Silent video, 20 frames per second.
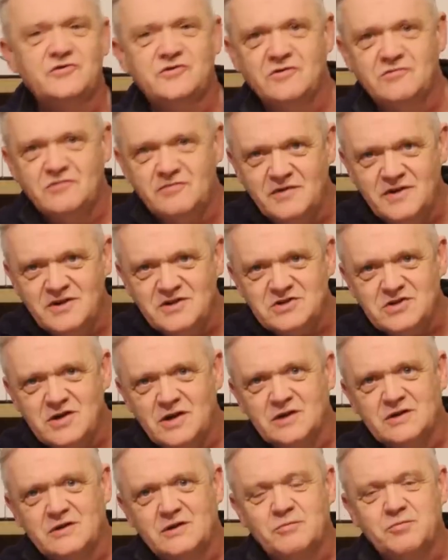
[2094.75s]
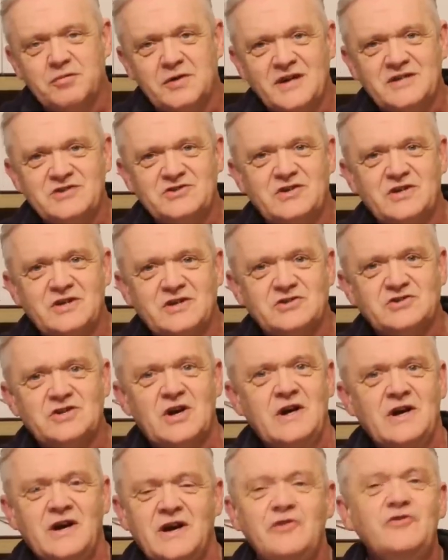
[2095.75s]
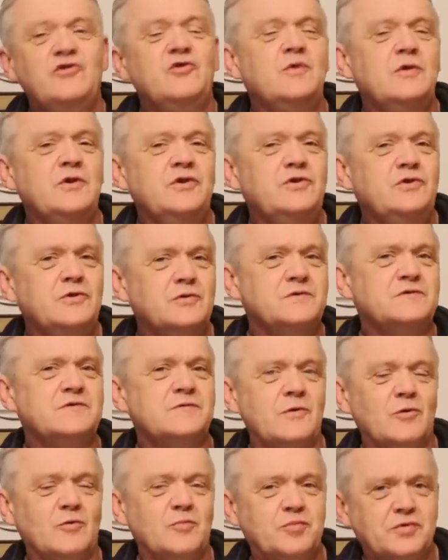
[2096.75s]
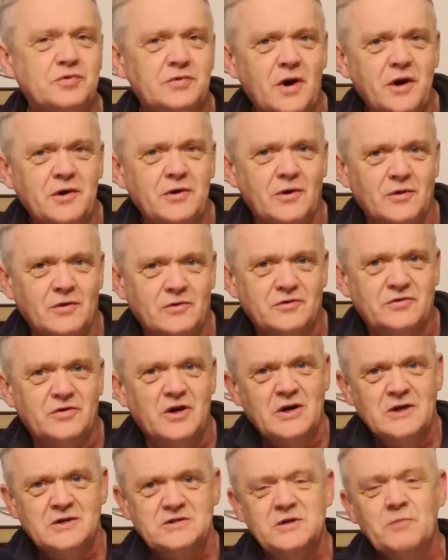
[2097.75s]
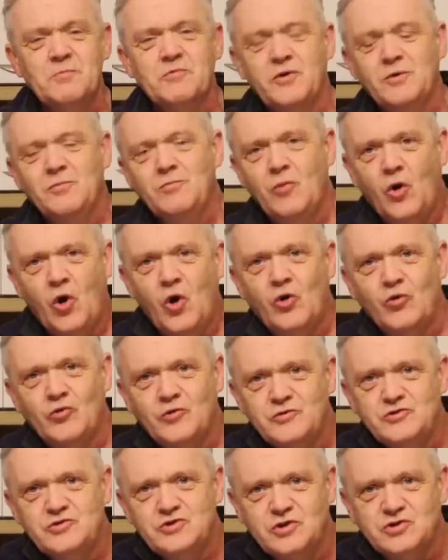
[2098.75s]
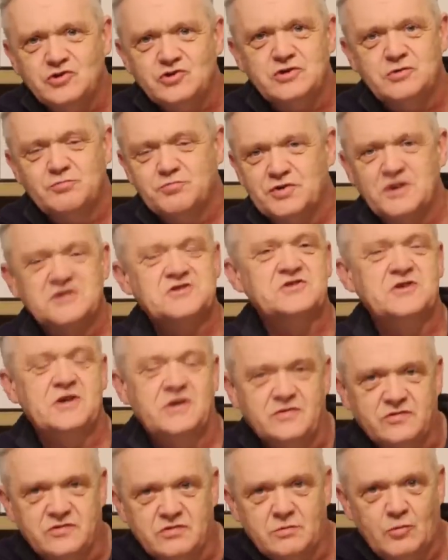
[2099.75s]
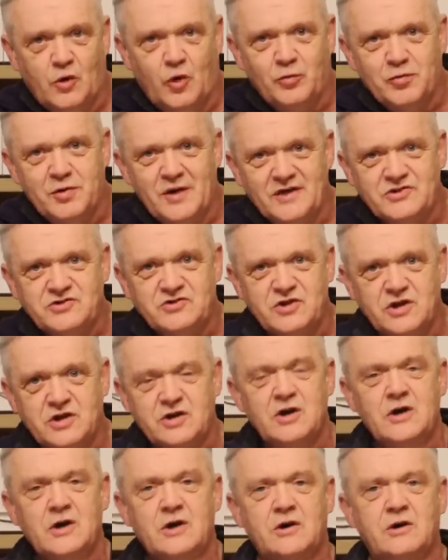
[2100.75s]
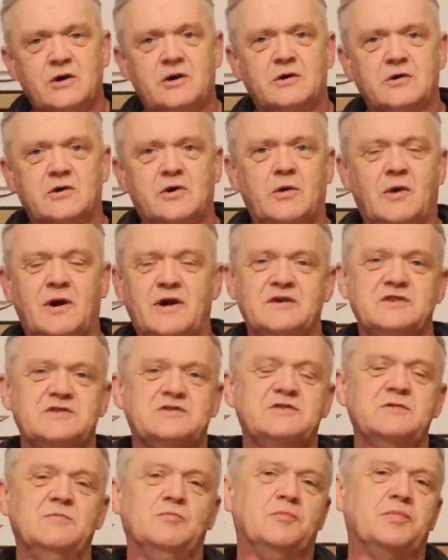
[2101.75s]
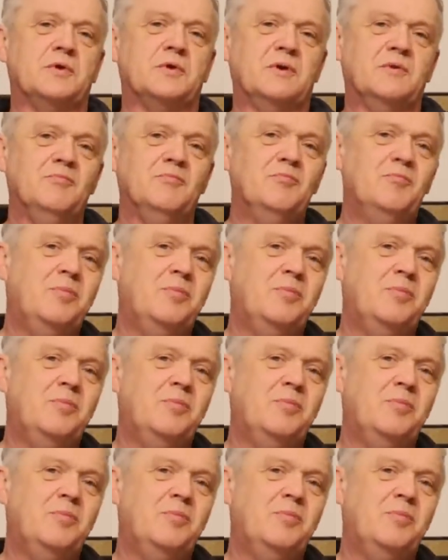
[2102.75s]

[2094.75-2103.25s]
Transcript: to recycle plastics into a useful product, something more than just pressing it into more plastic or quite simply